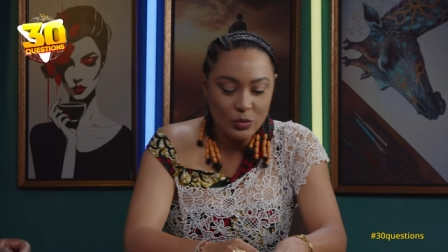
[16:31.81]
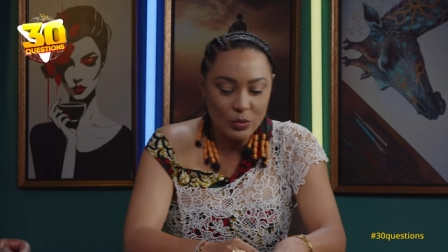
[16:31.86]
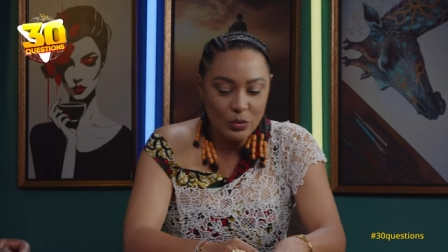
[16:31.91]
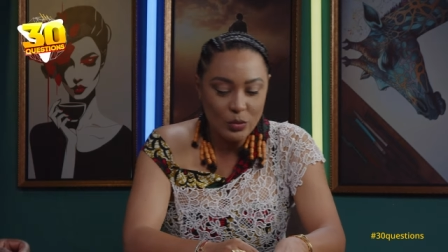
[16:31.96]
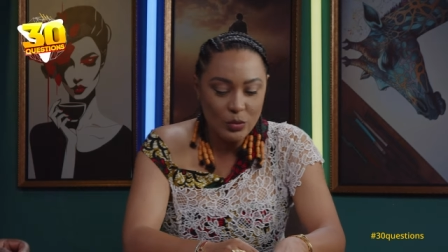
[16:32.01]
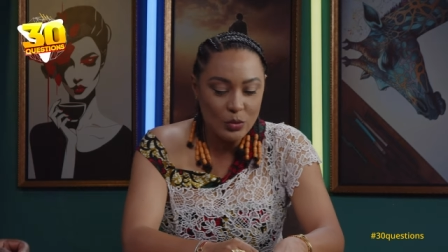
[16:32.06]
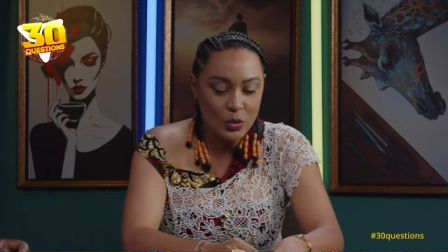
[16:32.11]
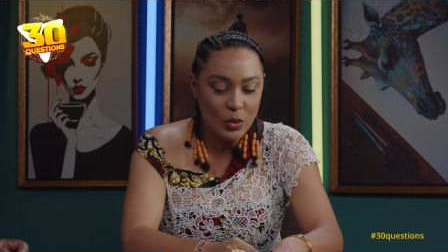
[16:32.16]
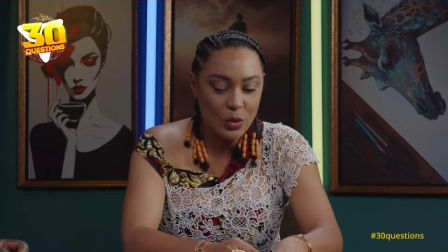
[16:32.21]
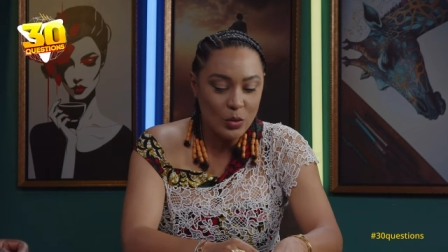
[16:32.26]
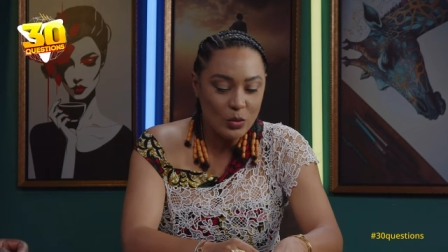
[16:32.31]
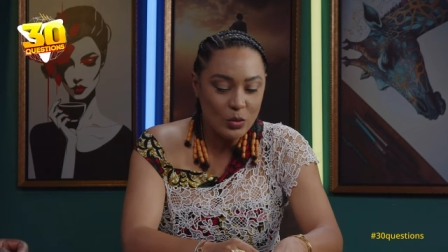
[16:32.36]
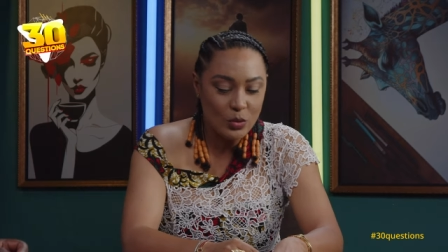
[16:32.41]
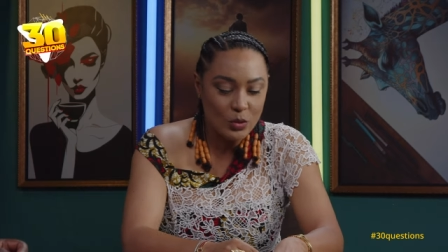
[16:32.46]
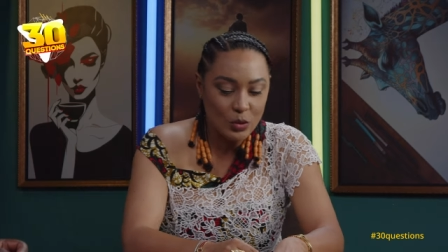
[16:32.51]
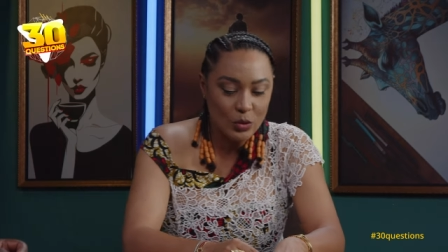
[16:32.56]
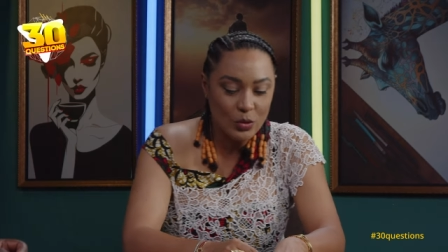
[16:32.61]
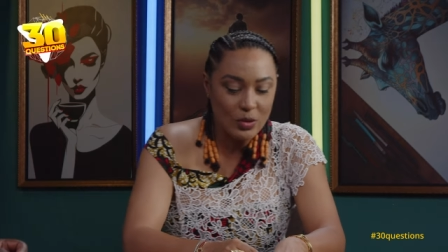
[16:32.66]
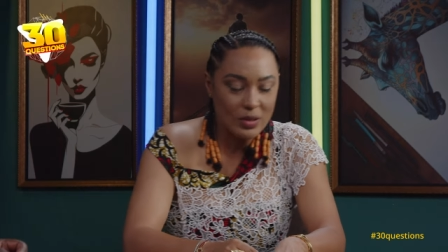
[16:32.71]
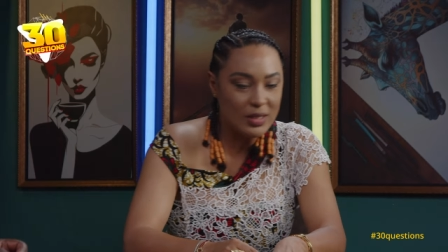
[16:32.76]
Who knows? You're
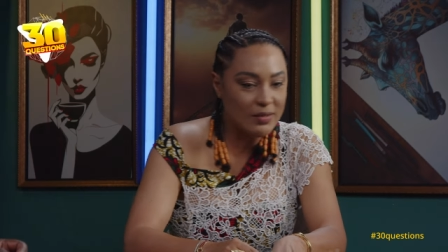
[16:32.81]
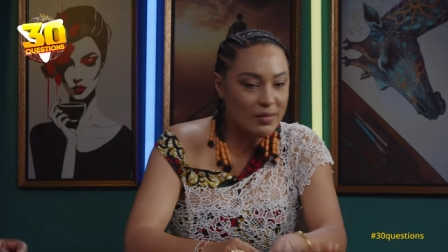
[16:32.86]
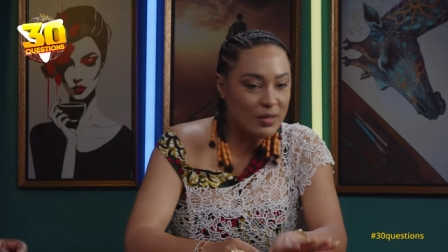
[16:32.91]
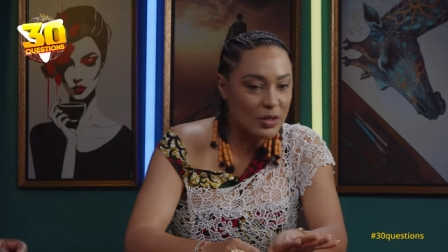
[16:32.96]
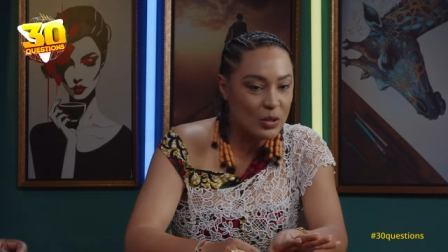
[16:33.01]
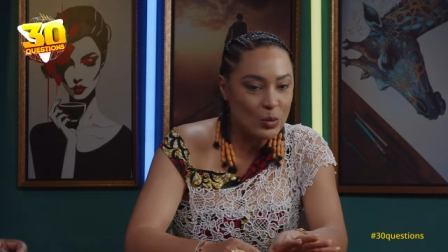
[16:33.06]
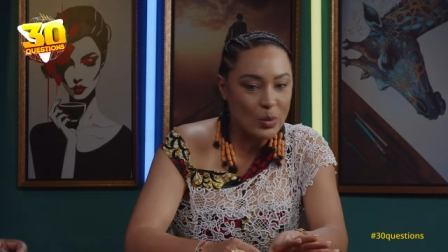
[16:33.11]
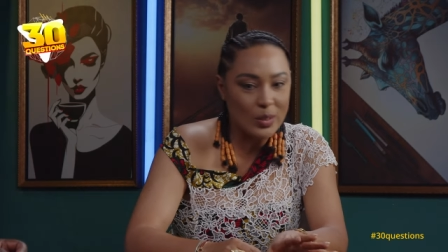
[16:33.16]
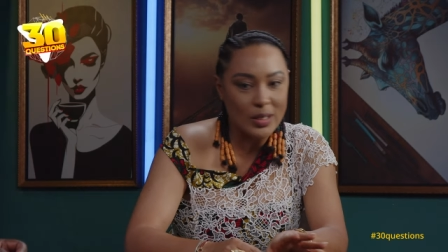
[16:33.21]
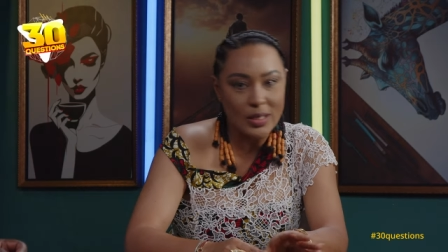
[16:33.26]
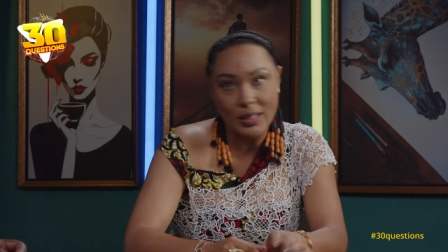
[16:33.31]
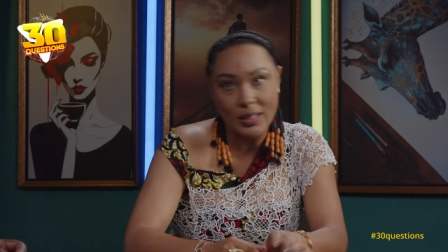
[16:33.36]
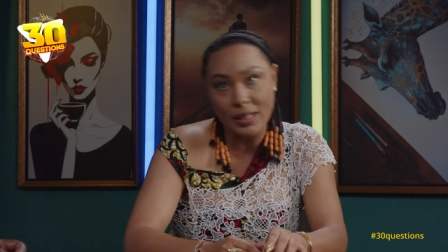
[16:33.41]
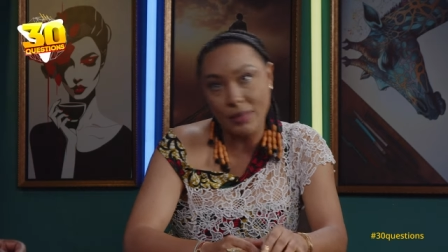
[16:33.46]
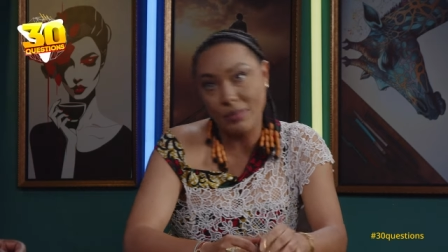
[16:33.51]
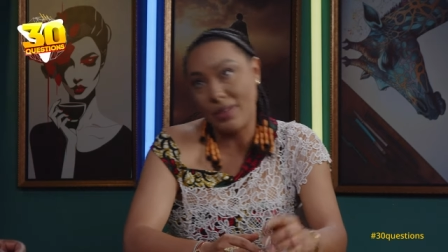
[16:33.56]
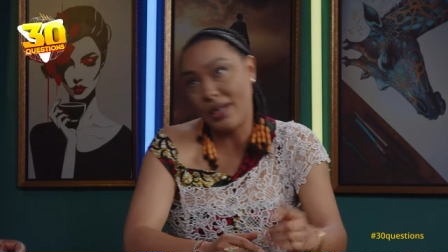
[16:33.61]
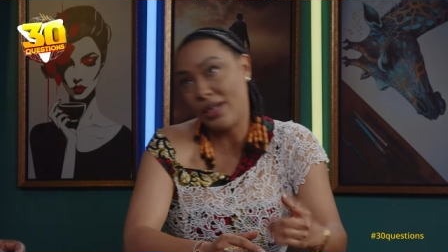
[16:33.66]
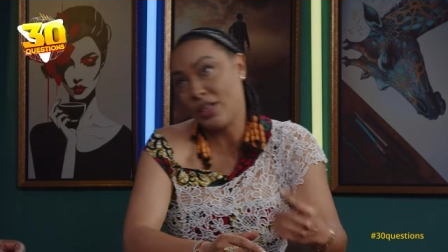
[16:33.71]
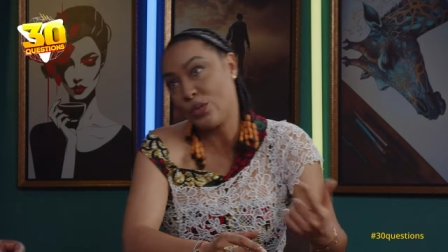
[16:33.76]
gonna leave this one and the
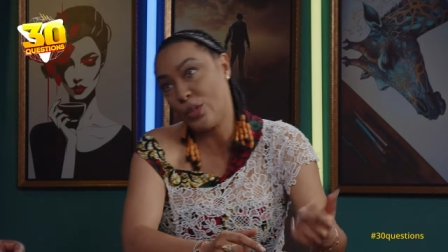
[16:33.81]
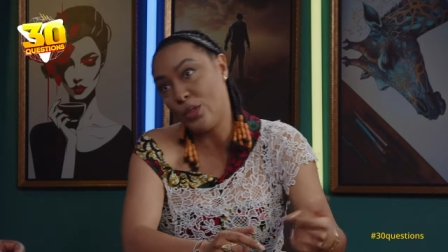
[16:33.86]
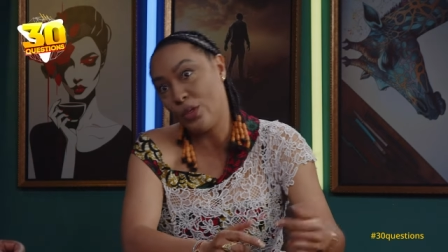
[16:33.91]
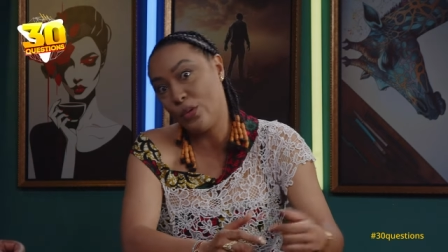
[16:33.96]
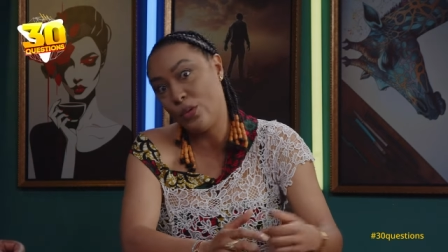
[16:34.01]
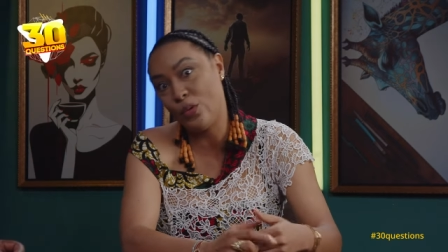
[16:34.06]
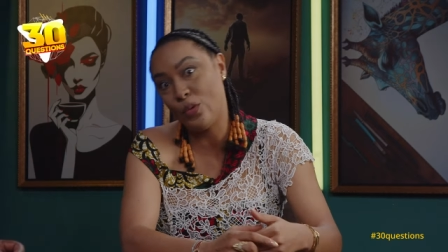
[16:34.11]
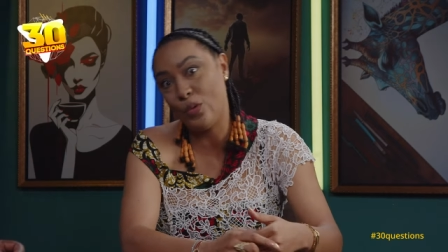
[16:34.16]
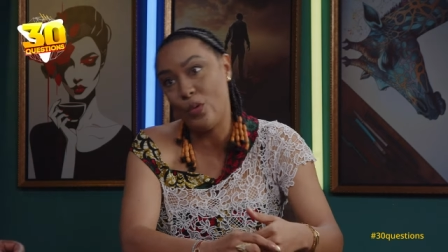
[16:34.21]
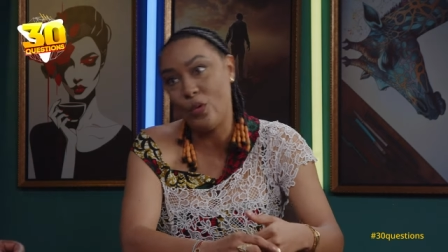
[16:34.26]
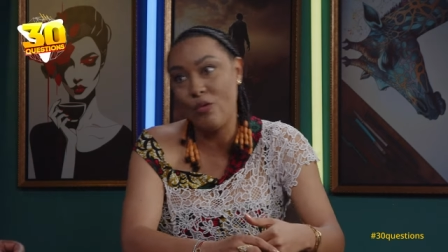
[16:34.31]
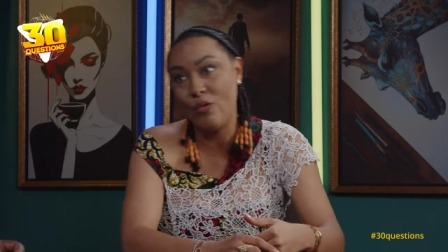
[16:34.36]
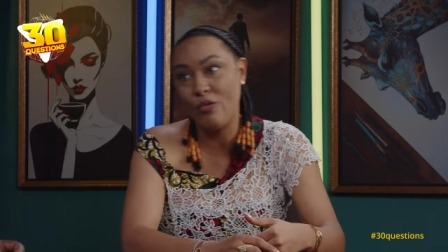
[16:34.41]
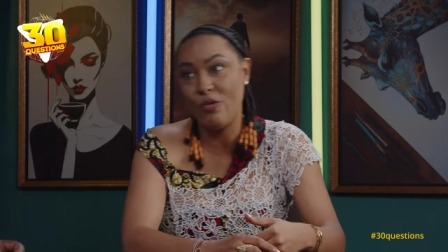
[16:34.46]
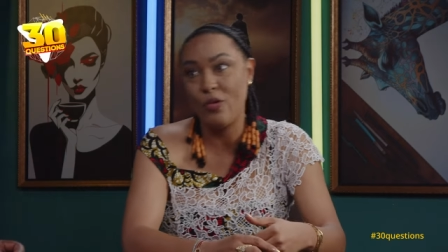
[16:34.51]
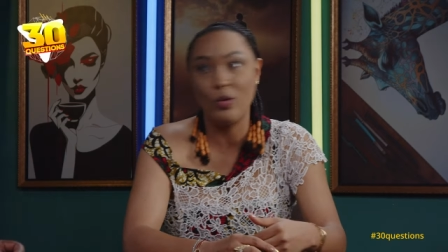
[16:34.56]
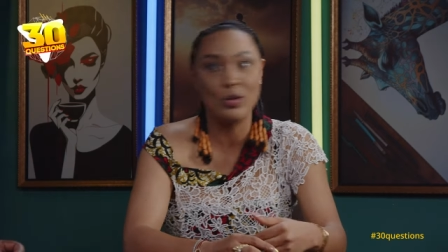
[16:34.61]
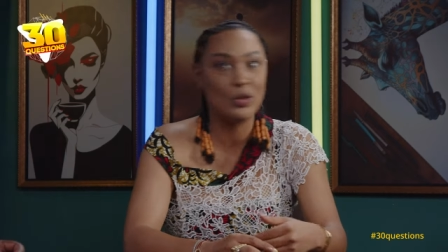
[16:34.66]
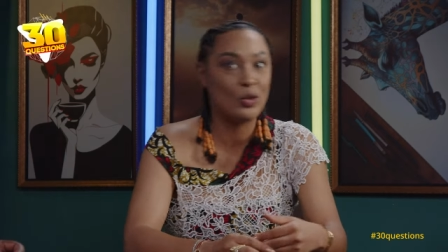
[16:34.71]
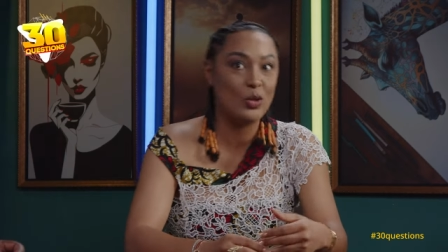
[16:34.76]
next one you're gonna go
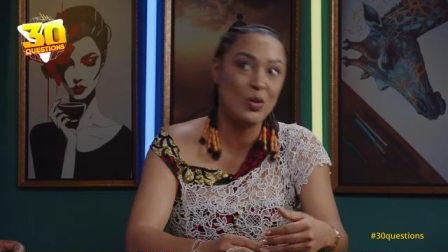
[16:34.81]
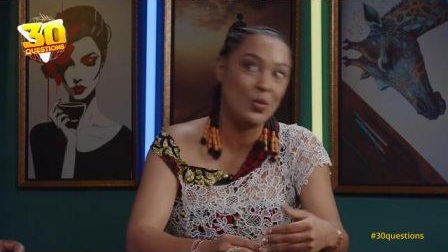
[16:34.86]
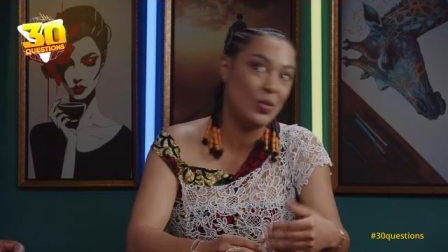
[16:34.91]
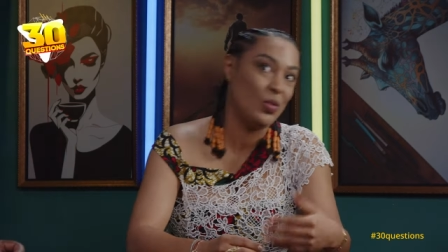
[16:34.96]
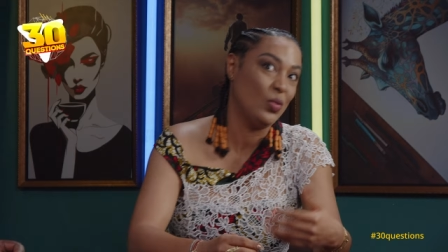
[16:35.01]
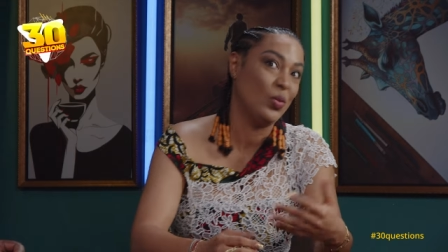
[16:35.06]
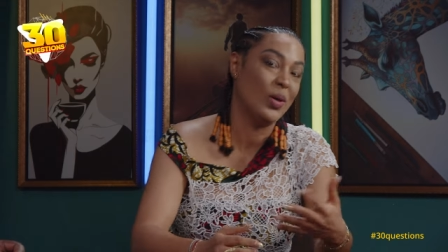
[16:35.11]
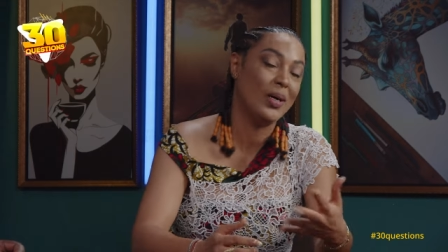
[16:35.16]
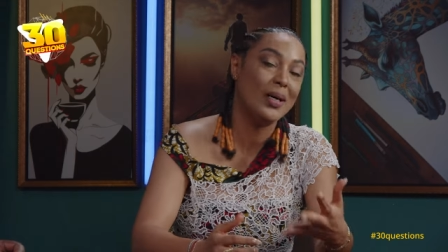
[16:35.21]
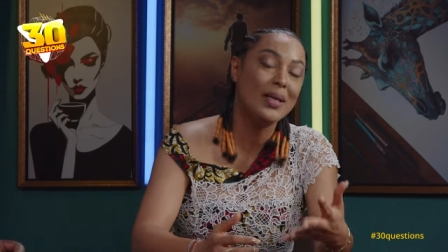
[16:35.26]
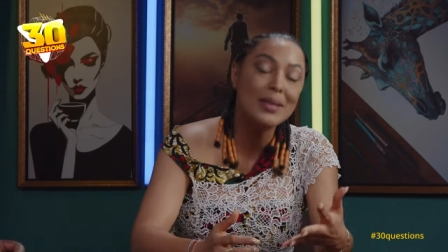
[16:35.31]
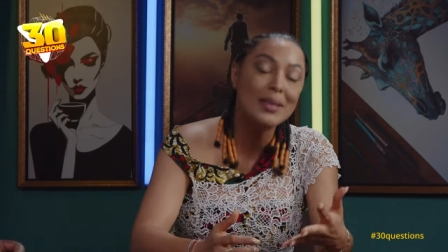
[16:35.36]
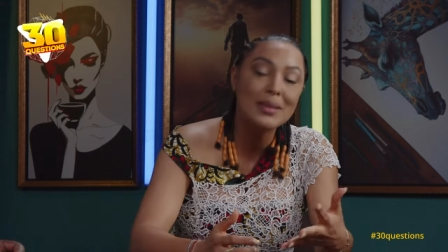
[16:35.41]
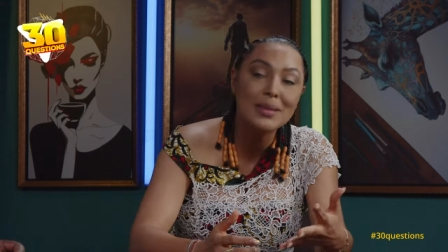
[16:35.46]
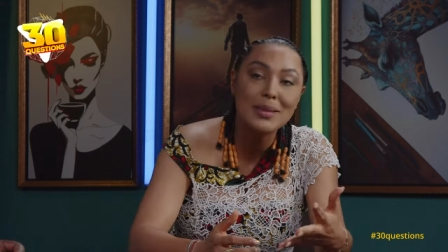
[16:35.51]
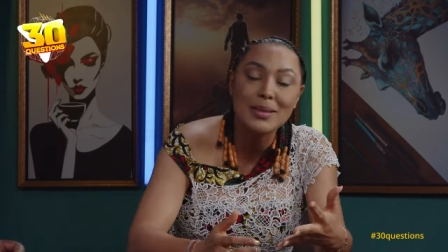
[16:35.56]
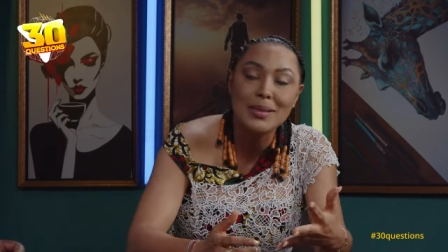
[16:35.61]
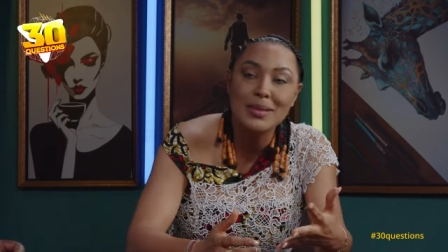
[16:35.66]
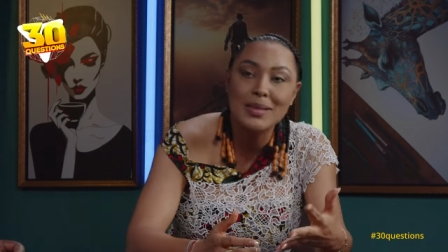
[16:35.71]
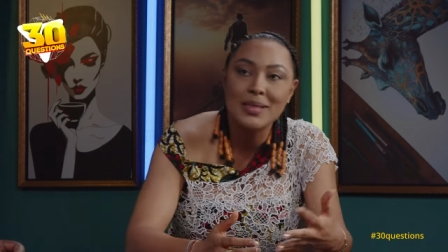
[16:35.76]
for is going to be
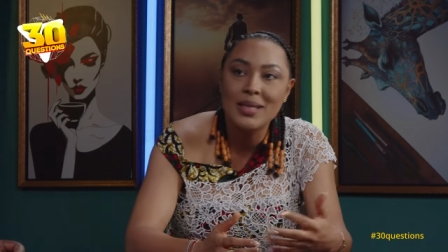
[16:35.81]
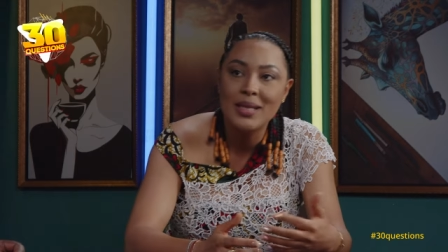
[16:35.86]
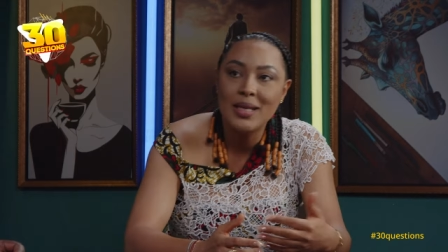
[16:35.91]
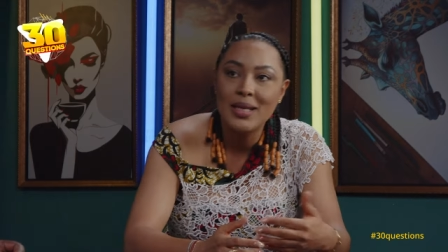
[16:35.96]
worse.